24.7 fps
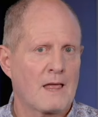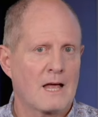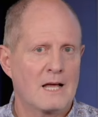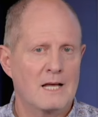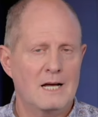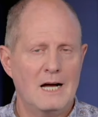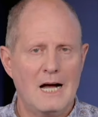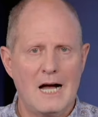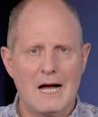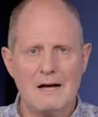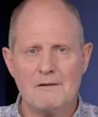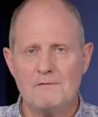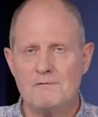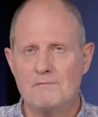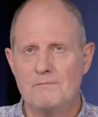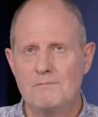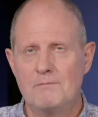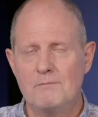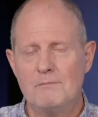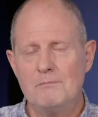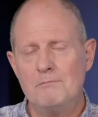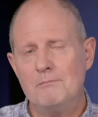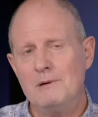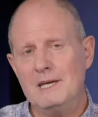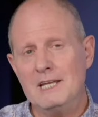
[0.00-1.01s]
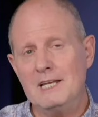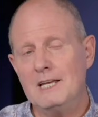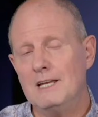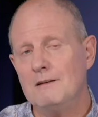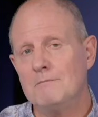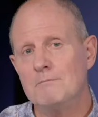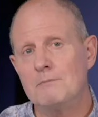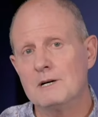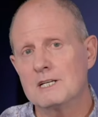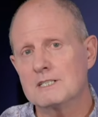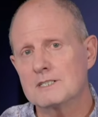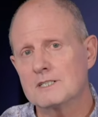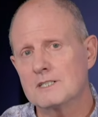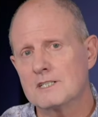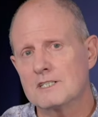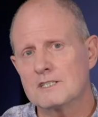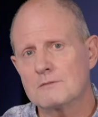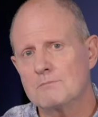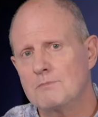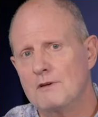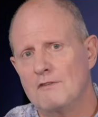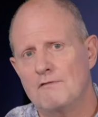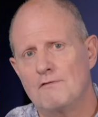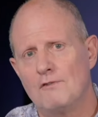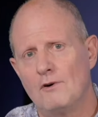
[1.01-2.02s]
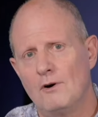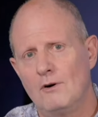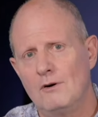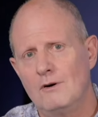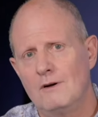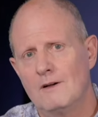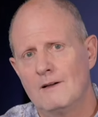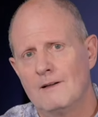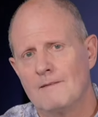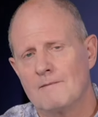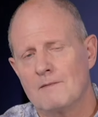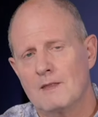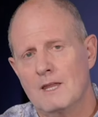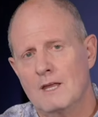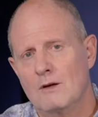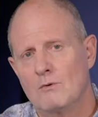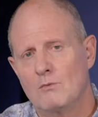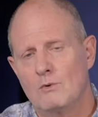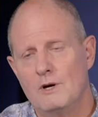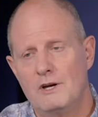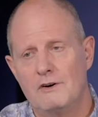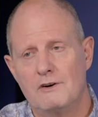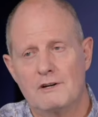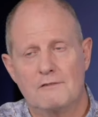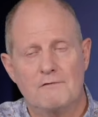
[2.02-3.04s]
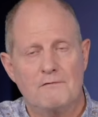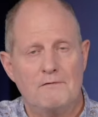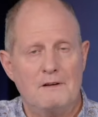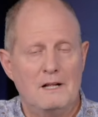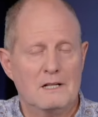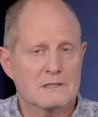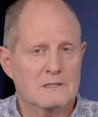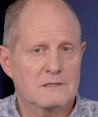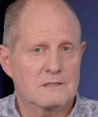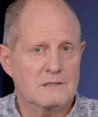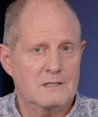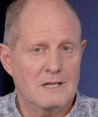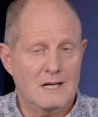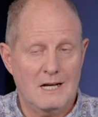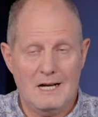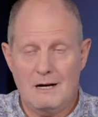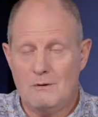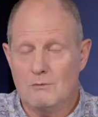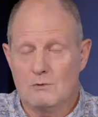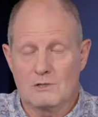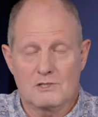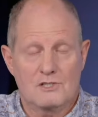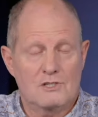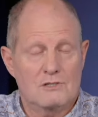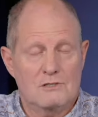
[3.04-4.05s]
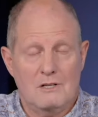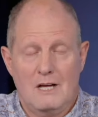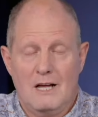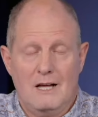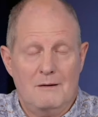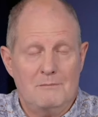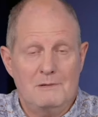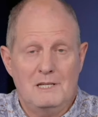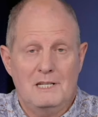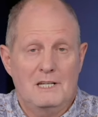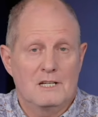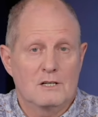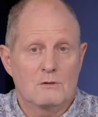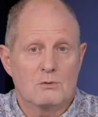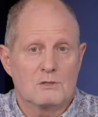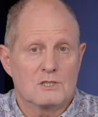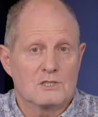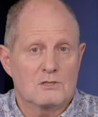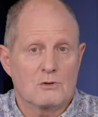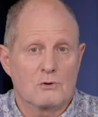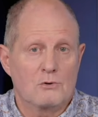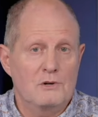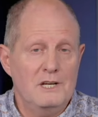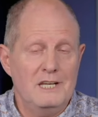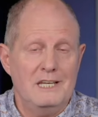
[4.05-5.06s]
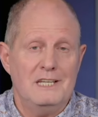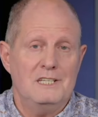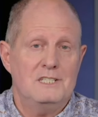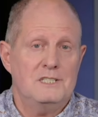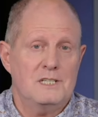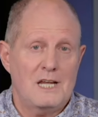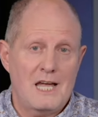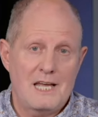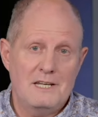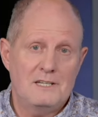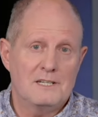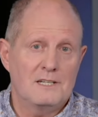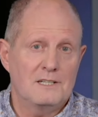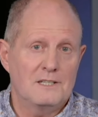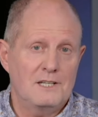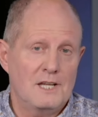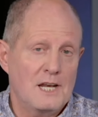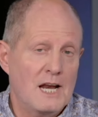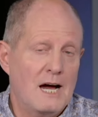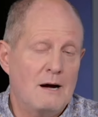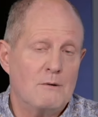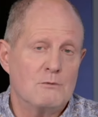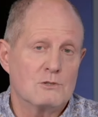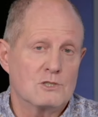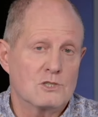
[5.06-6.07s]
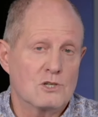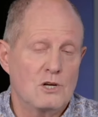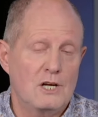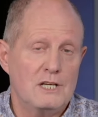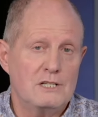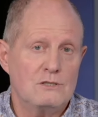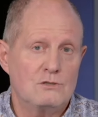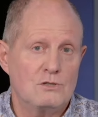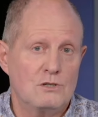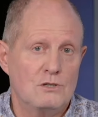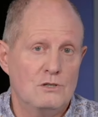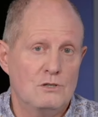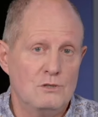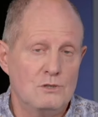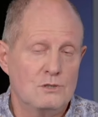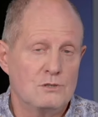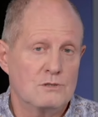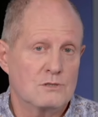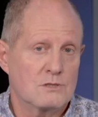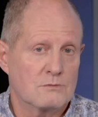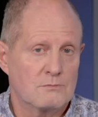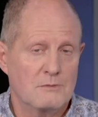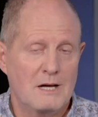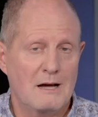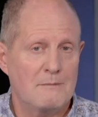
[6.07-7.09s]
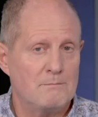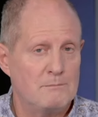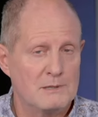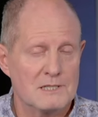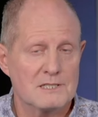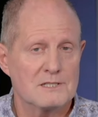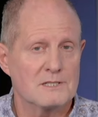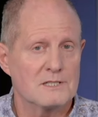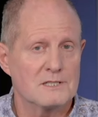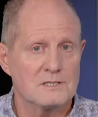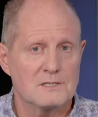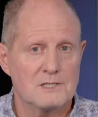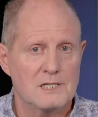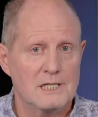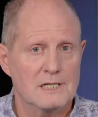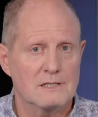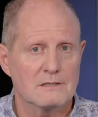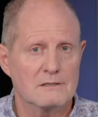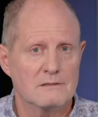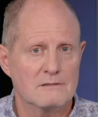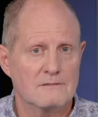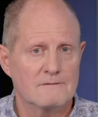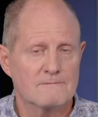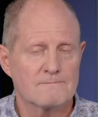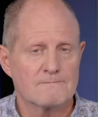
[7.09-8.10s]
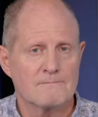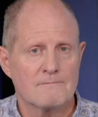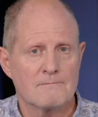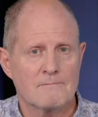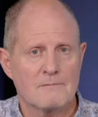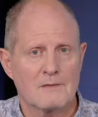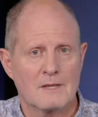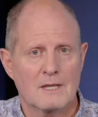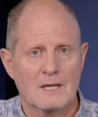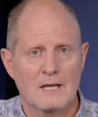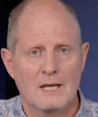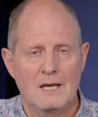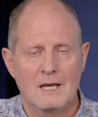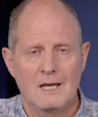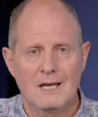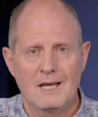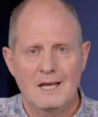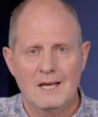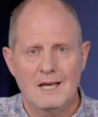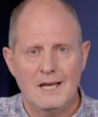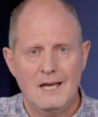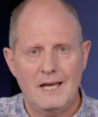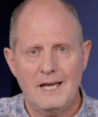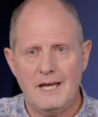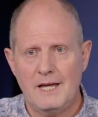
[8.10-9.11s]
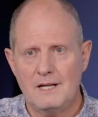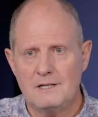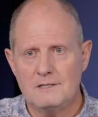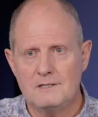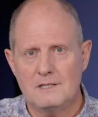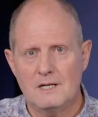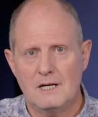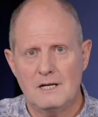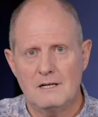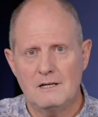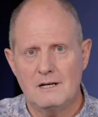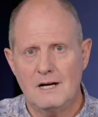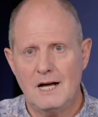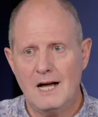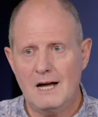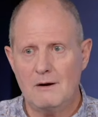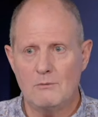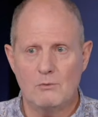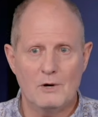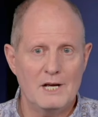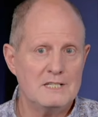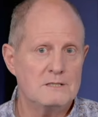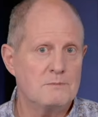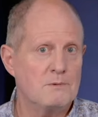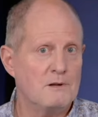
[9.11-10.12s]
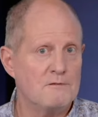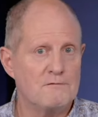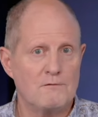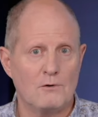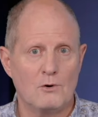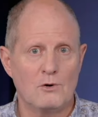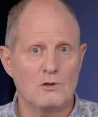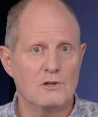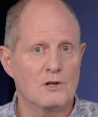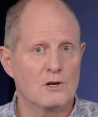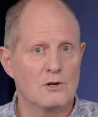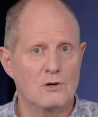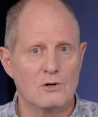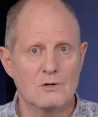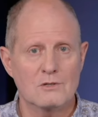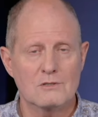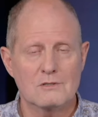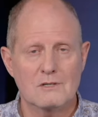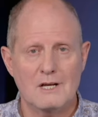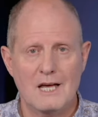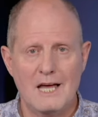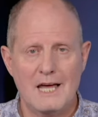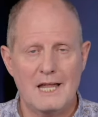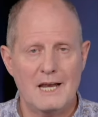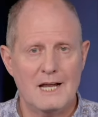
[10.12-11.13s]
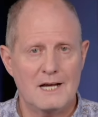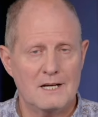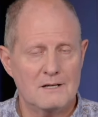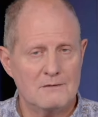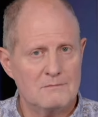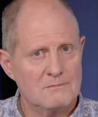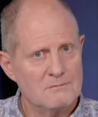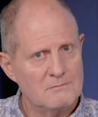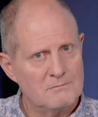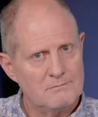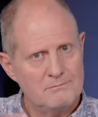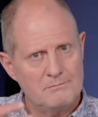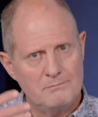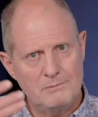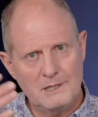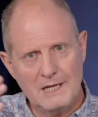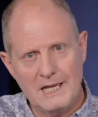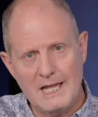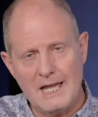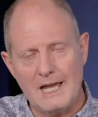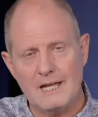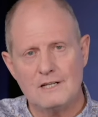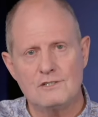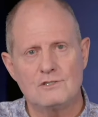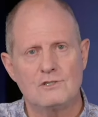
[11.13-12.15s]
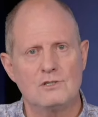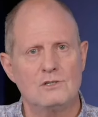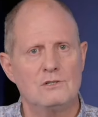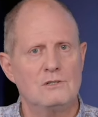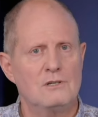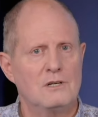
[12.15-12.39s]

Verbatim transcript: I've been in business before where it felt it was already stated that I was going to lose a business deal. And I went before the Lord and I began to